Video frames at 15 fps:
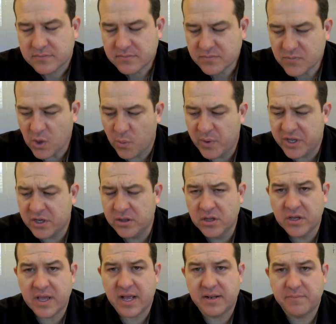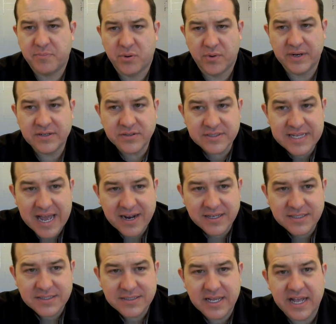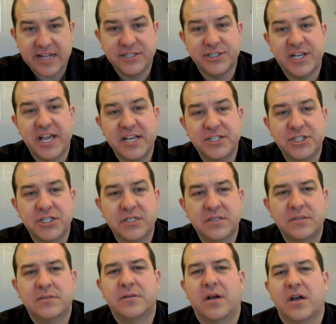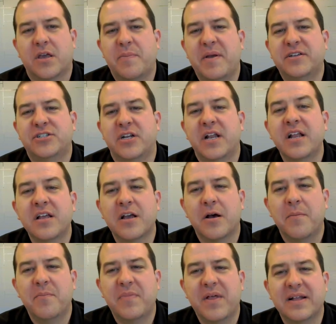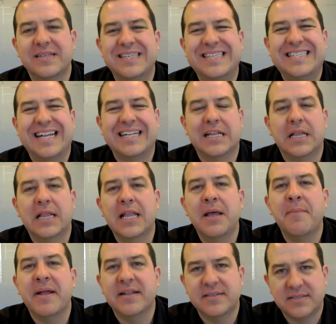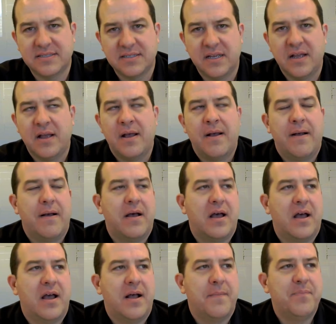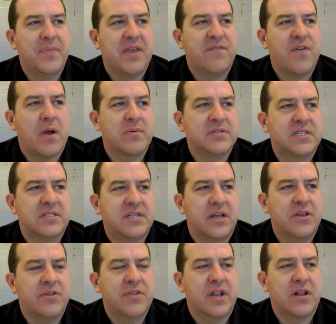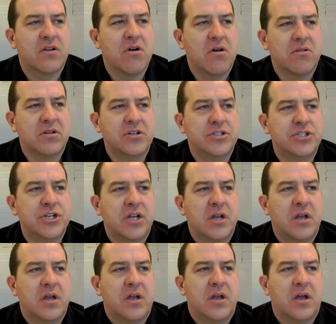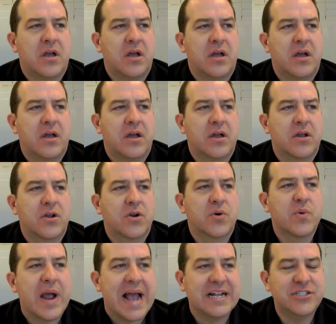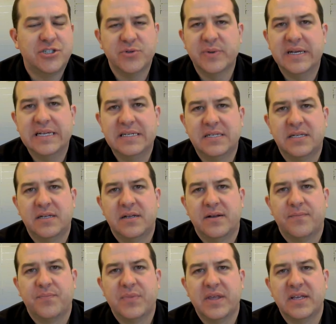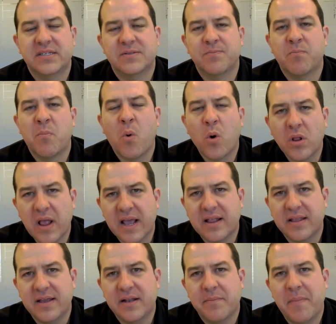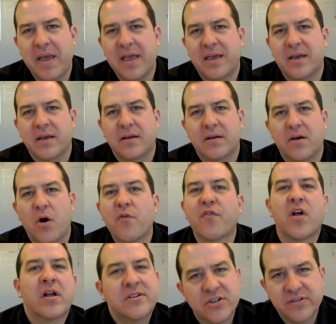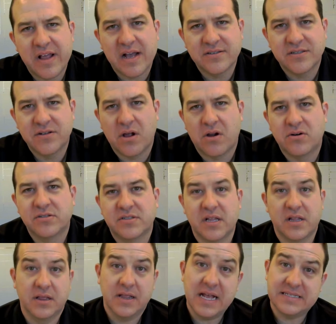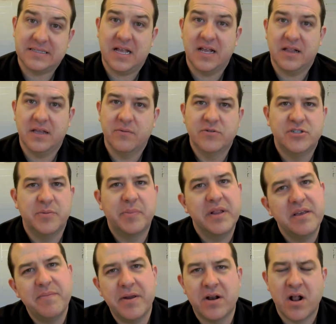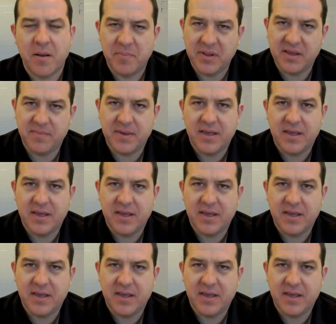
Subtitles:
we could look at parental status, education, occupation, income that set limits. If I was to tell you that a college graduate is more likely to make over $100,000 than less likely, would you believe me or not believe me?